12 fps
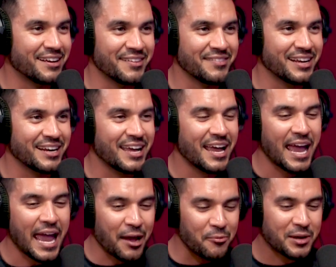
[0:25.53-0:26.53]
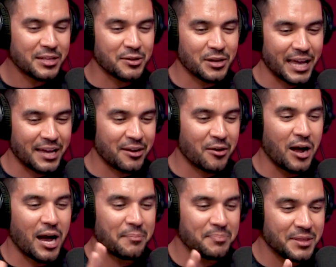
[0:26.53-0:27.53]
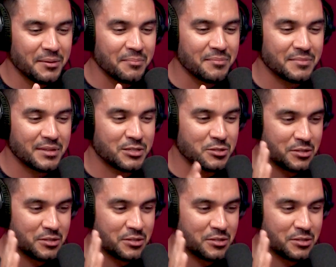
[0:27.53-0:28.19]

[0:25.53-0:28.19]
know what I mean? And when you like crop them